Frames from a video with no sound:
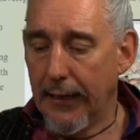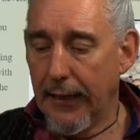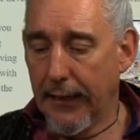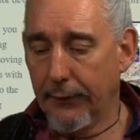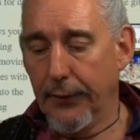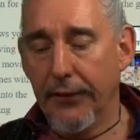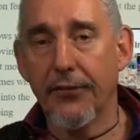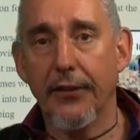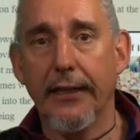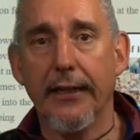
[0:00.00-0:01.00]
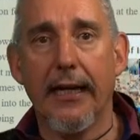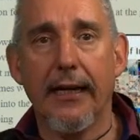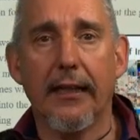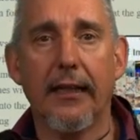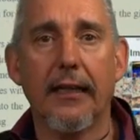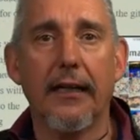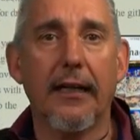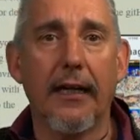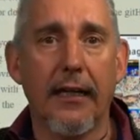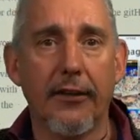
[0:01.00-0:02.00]
And we see that
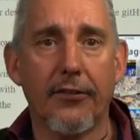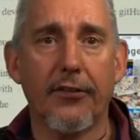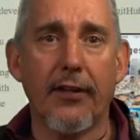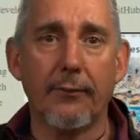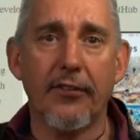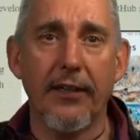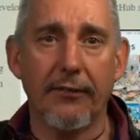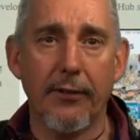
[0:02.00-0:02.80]
a subset